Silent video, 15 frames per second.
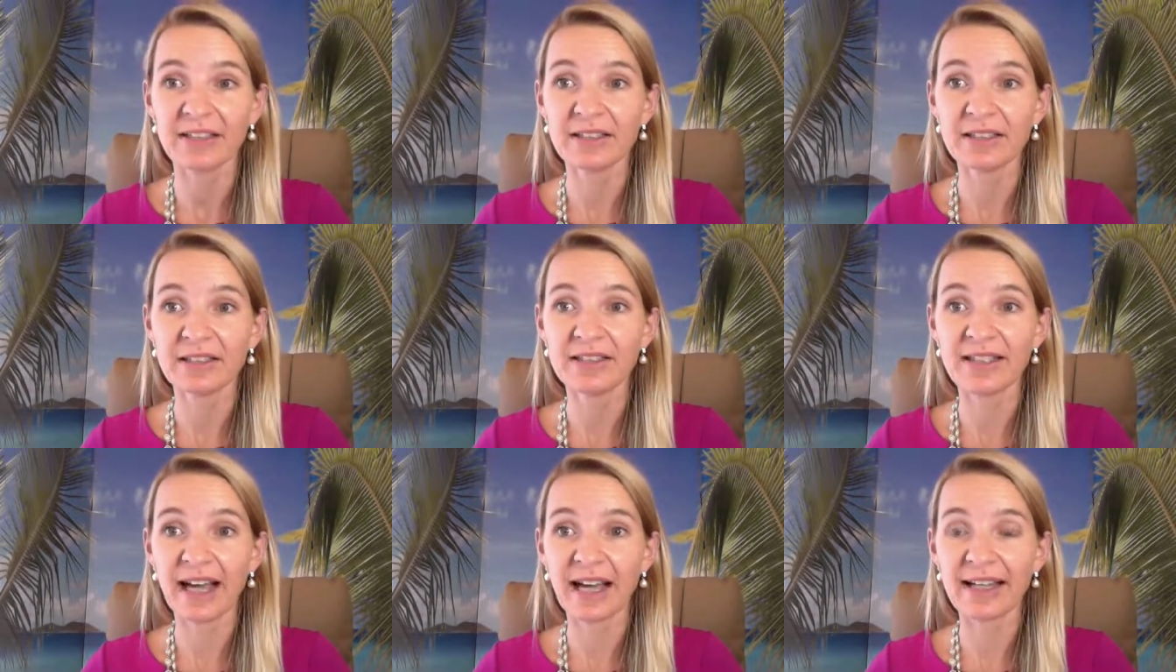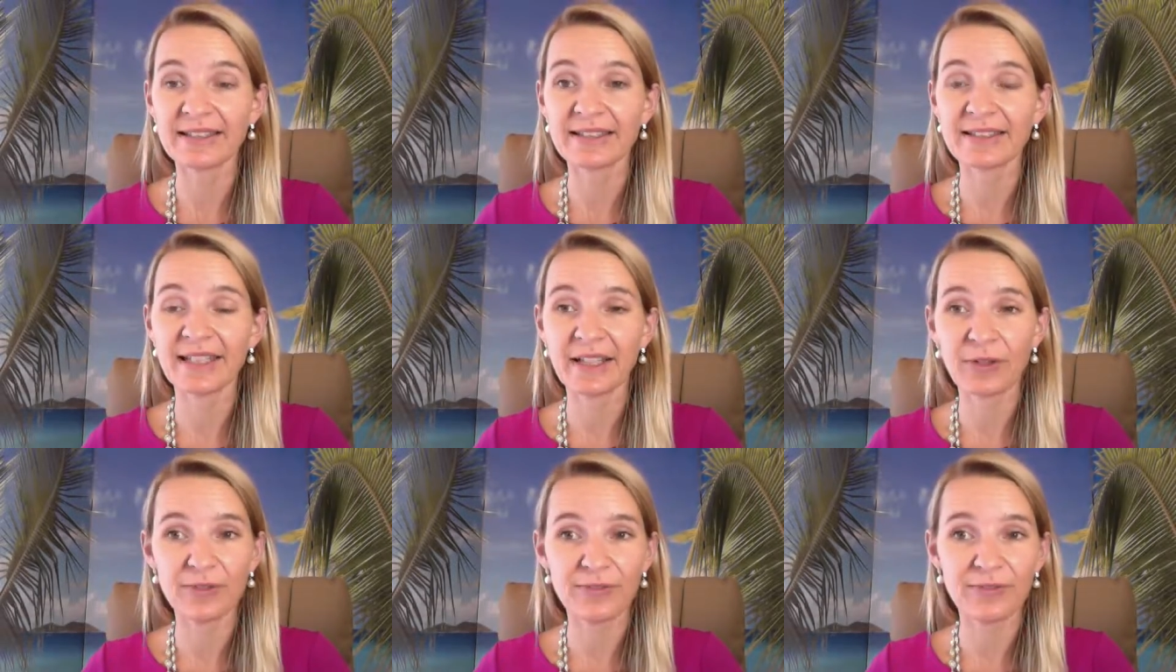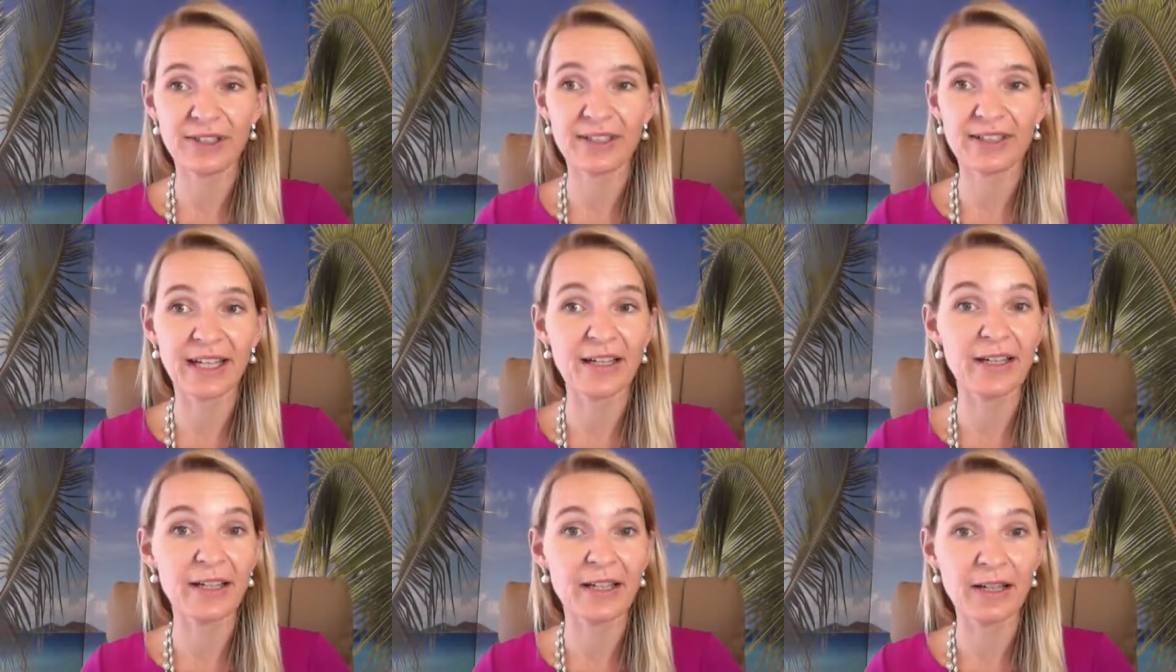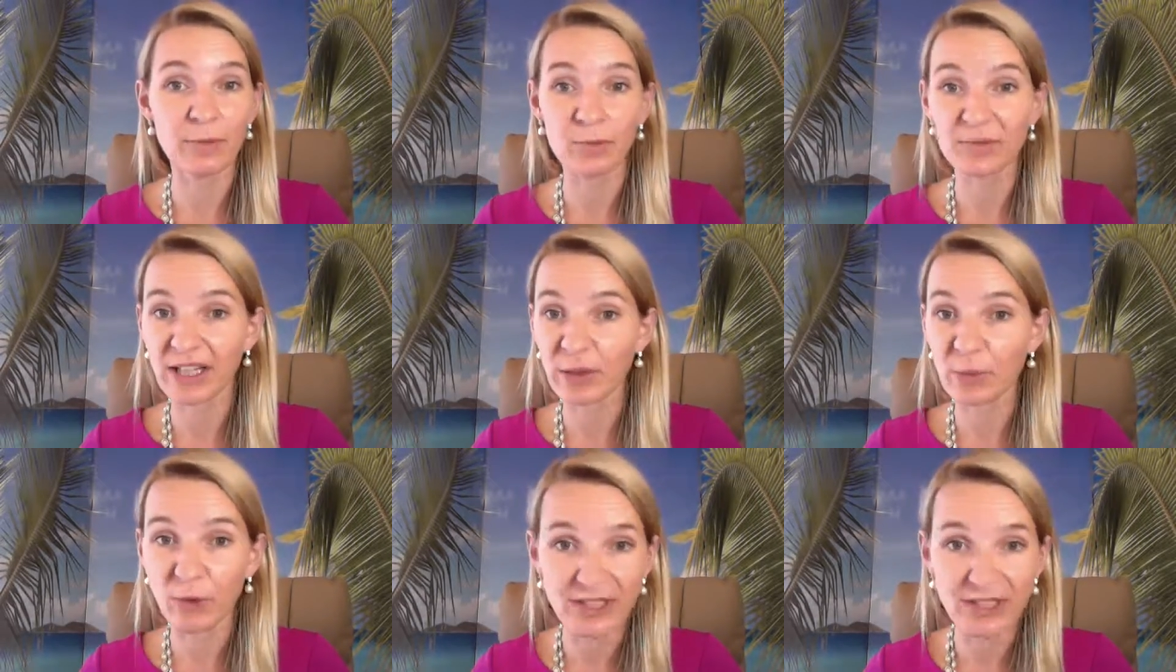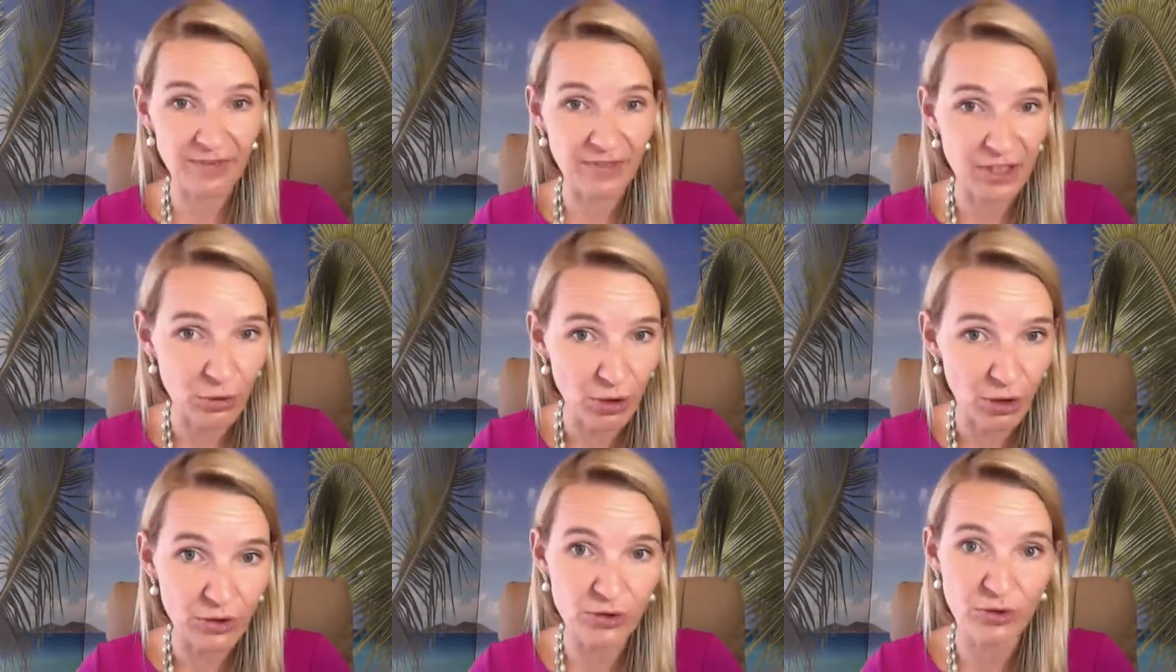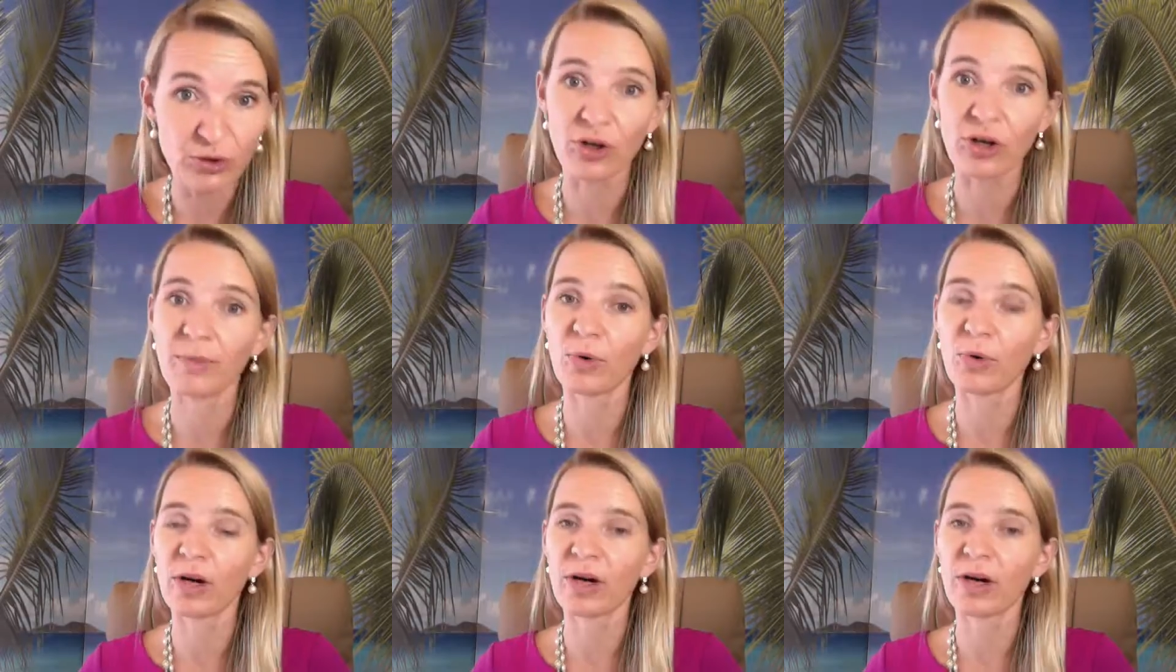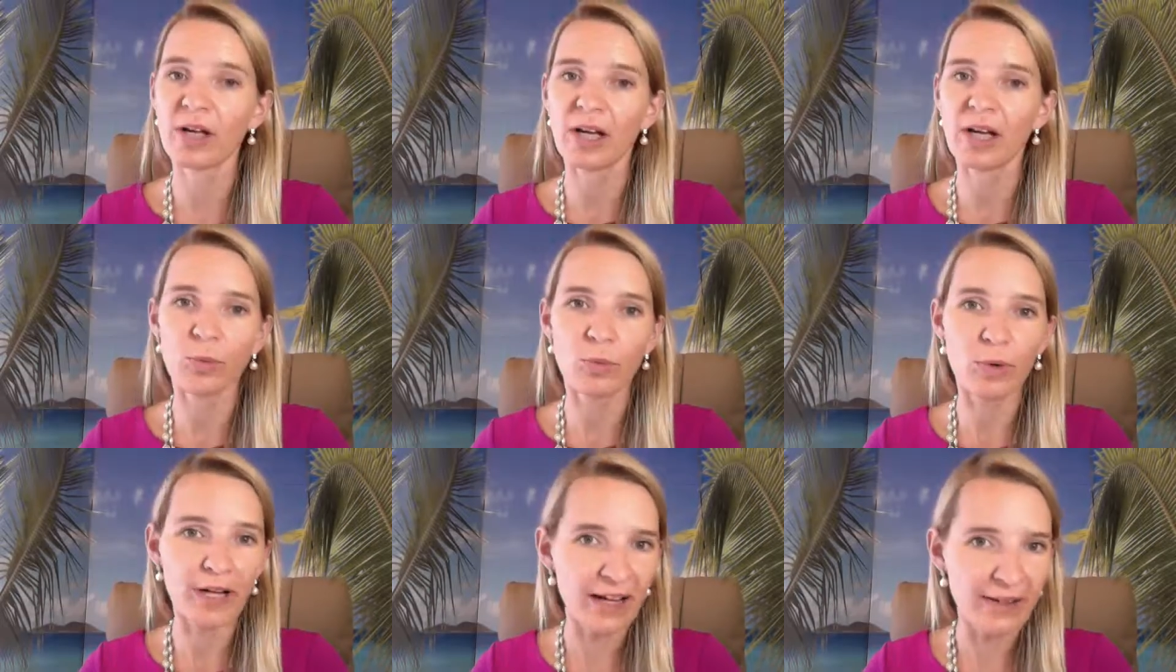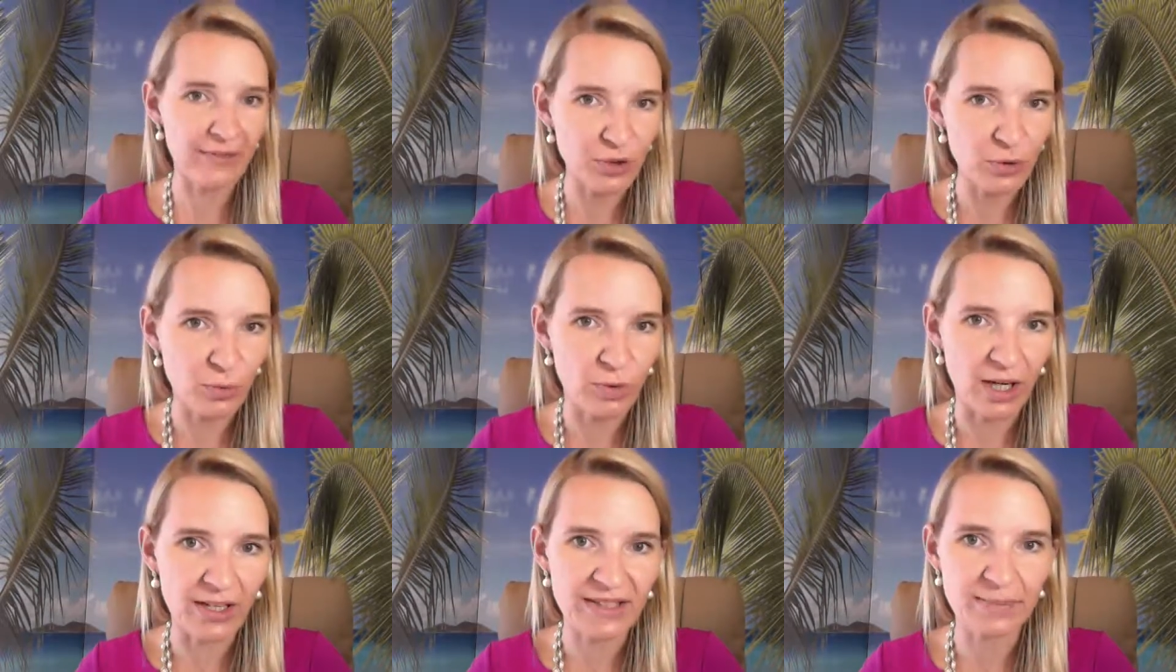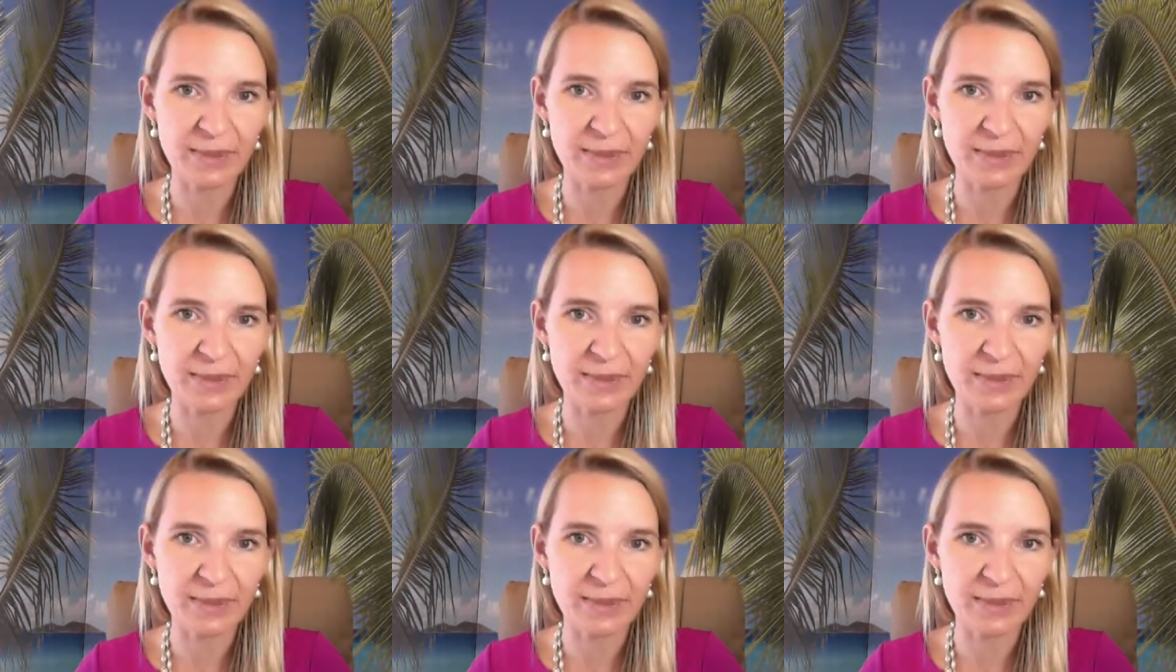that they don't feel that and they don't want something long-term or whatever it was.